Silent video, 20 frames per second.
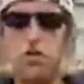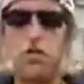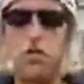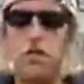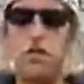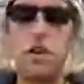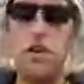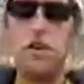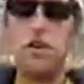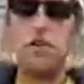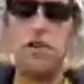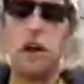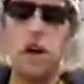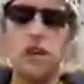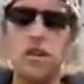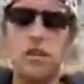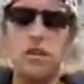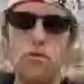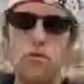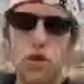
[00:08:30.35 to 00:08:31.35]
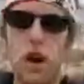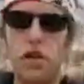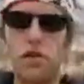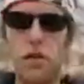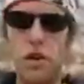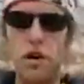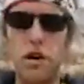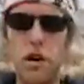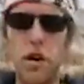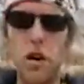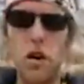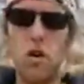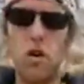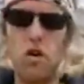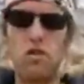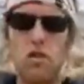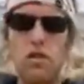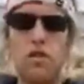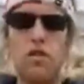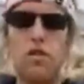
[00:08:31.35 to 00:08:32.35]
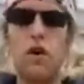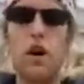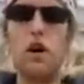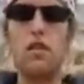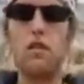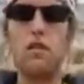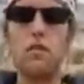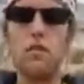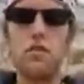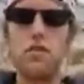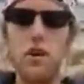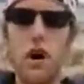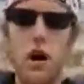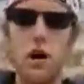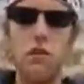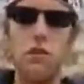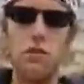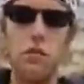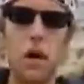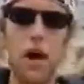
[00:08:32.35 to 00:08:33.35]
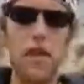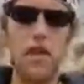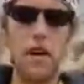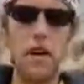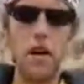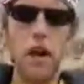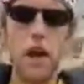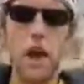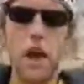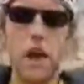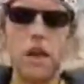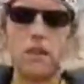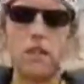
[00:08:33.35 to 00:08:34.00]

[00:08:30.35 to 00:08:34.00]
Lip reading: of their friend and brethren, or to fall themselves by their hands.